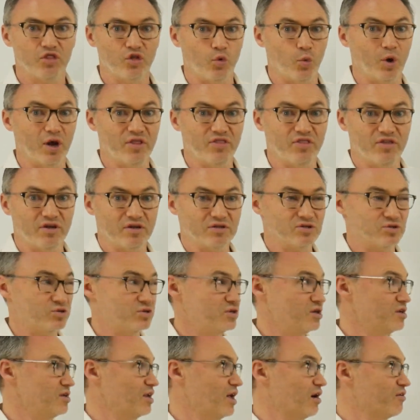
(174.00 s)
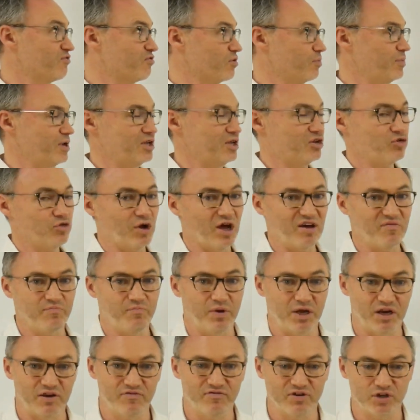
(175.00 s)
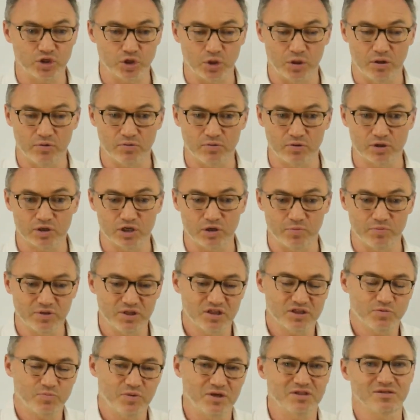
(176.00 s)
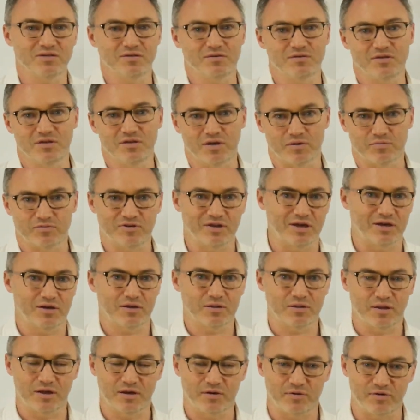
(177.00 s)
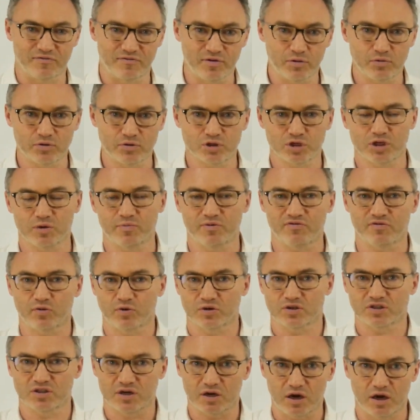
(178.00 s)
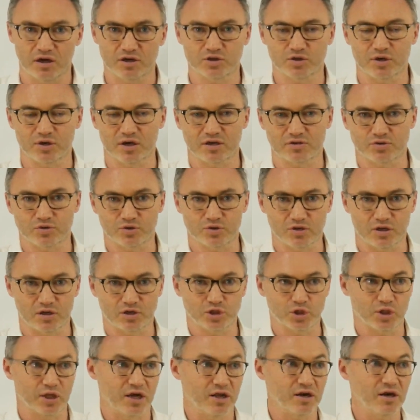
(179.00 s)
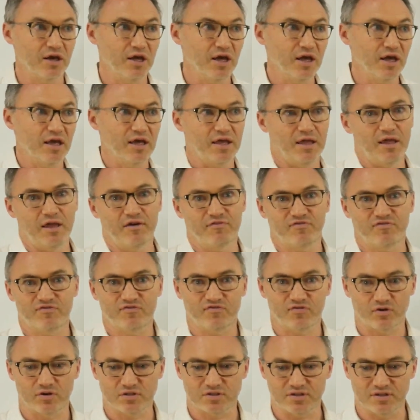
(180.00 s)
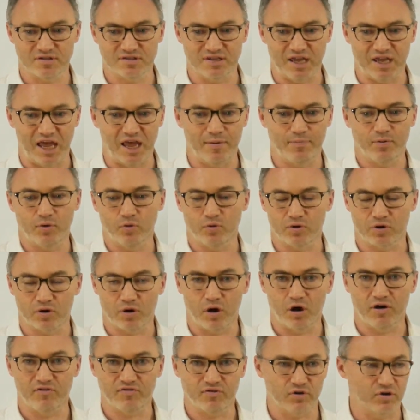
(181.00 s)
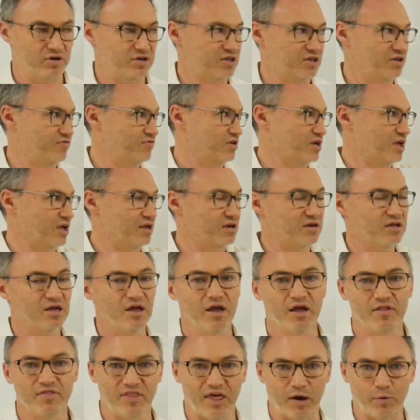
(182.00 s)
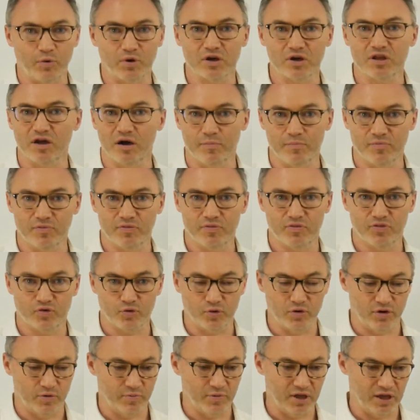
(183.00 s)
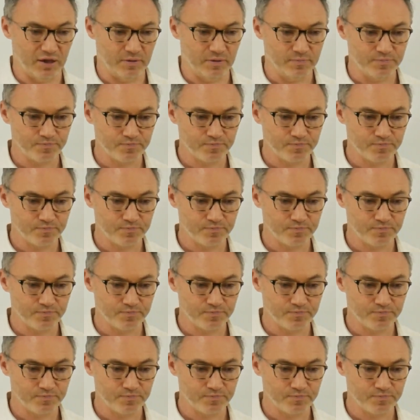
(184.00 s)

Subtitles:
the way things are done now, for me to have beneficial ownership. But this means that, you know, technically I don't have ownership. Of course, the contracts are such that if, for instance, Apple were to offer a dividend, that would come through to me.